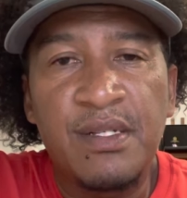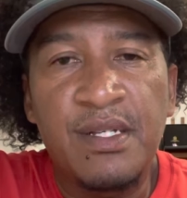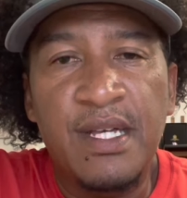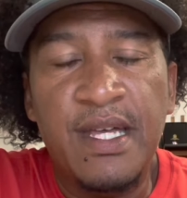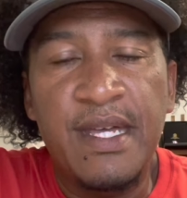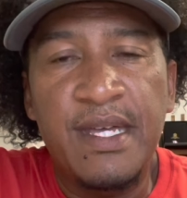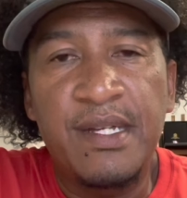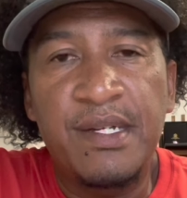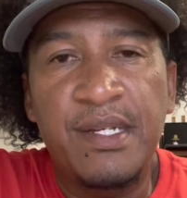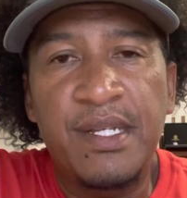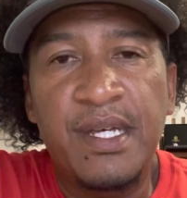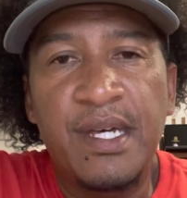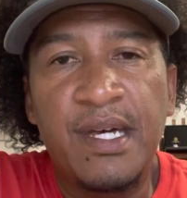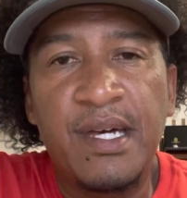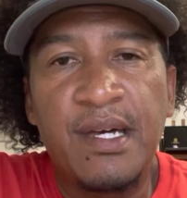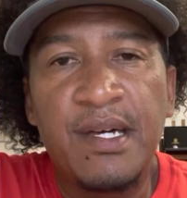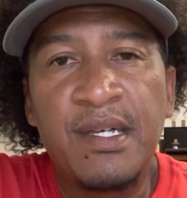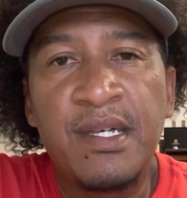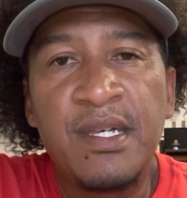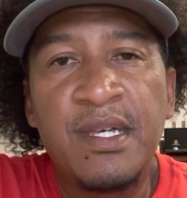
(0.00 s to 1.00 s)

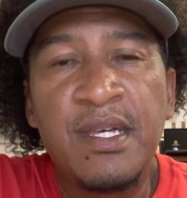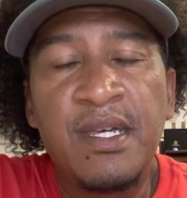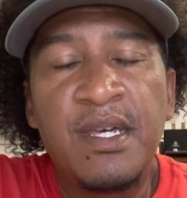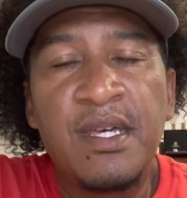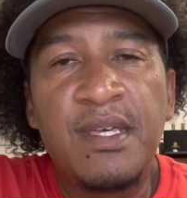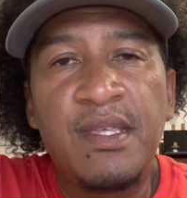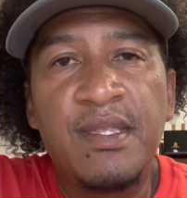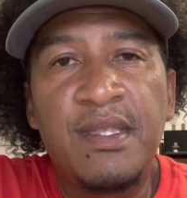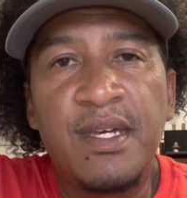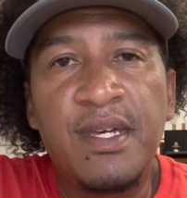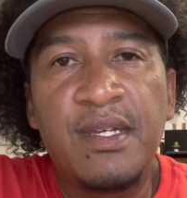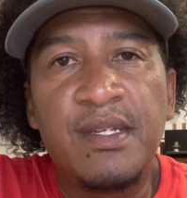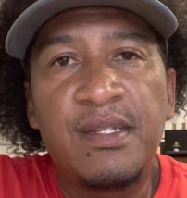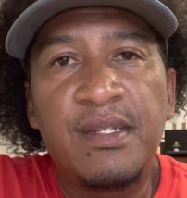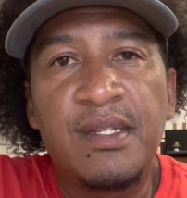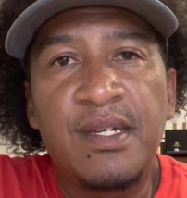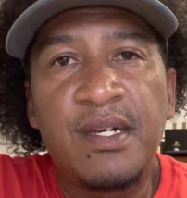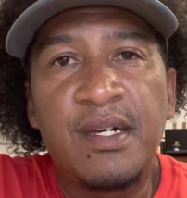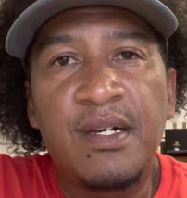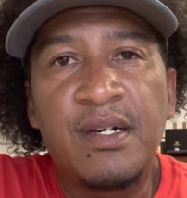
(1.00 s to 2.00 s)
And
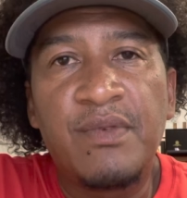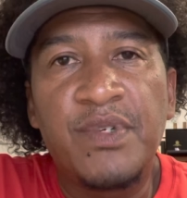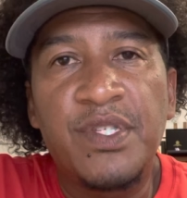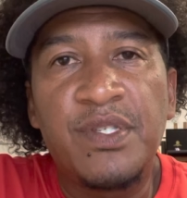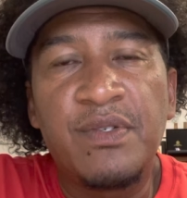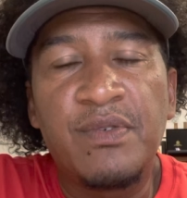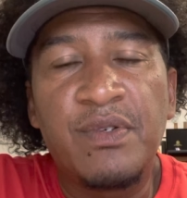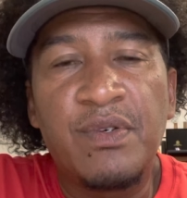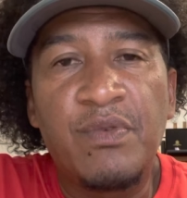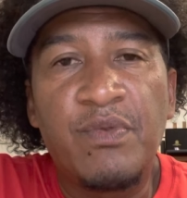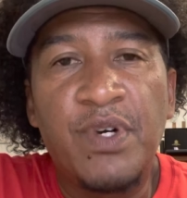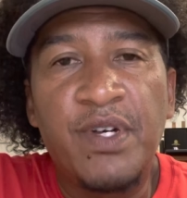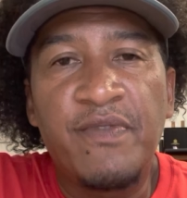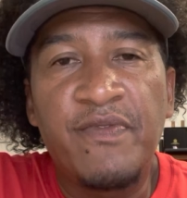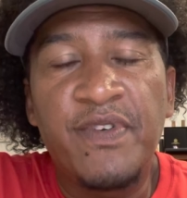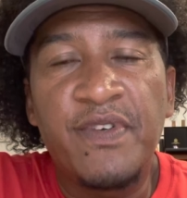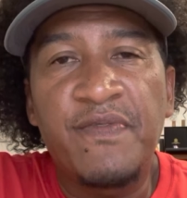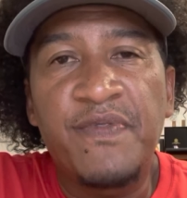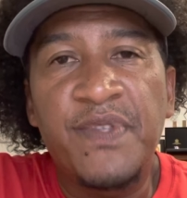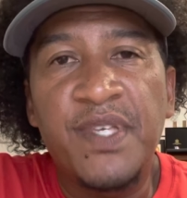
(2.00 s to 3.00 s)
then we do a
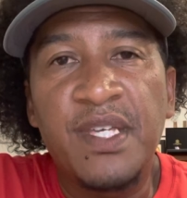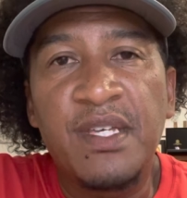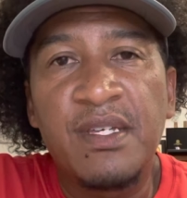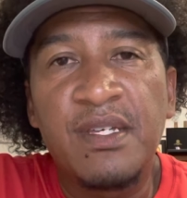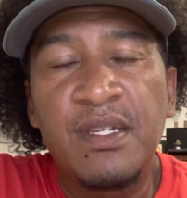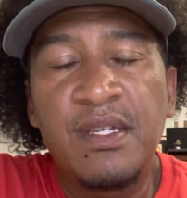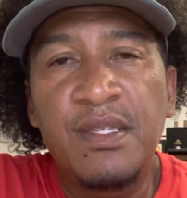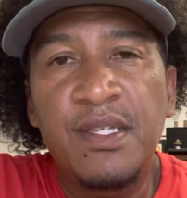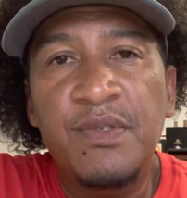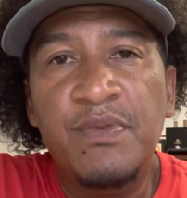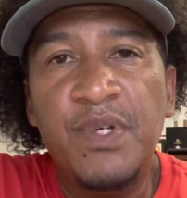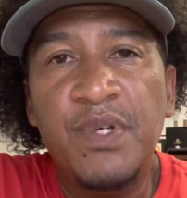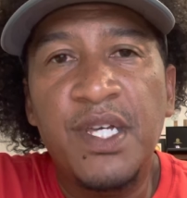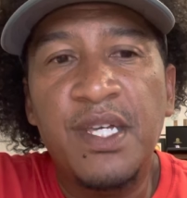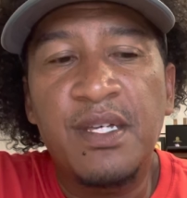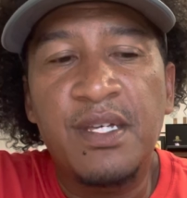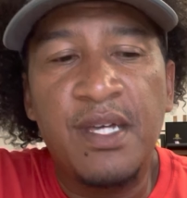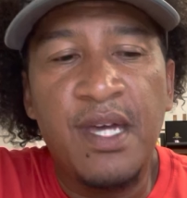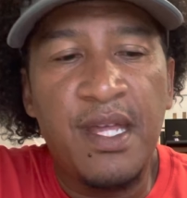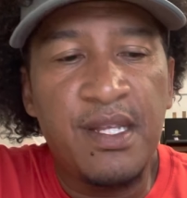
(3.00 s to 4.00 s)
150, and this
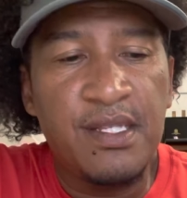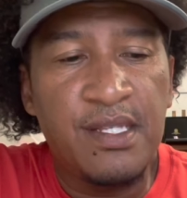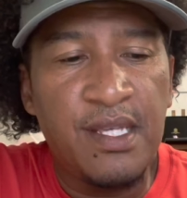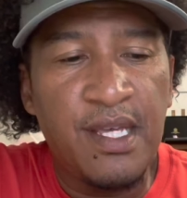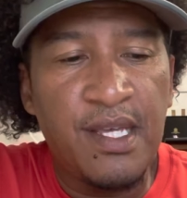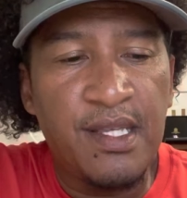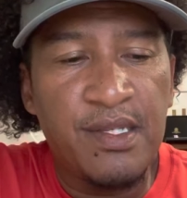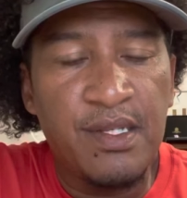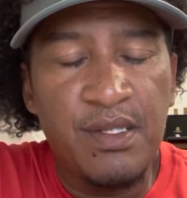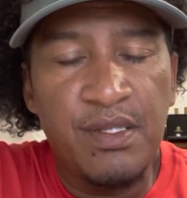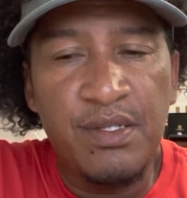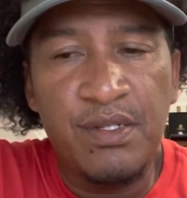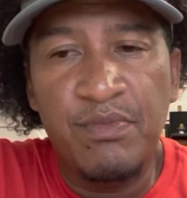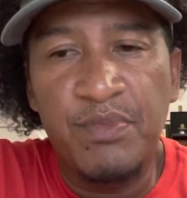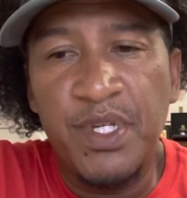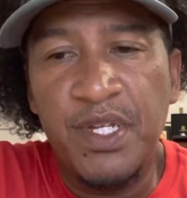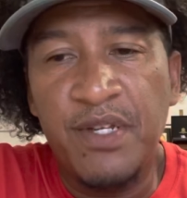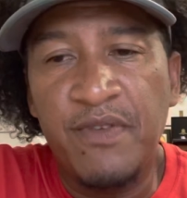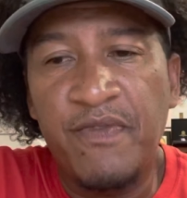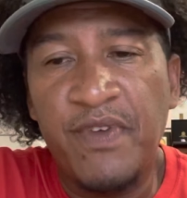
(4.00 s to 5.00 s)
way kind of test a little
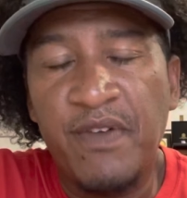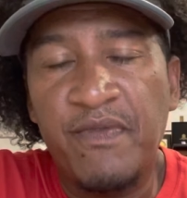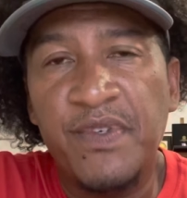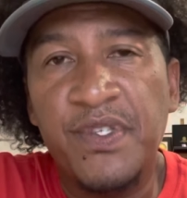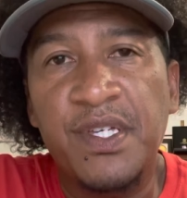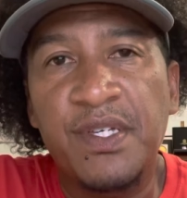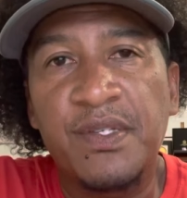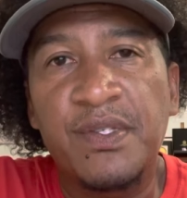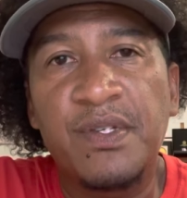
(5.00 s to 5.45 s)
bit of everything.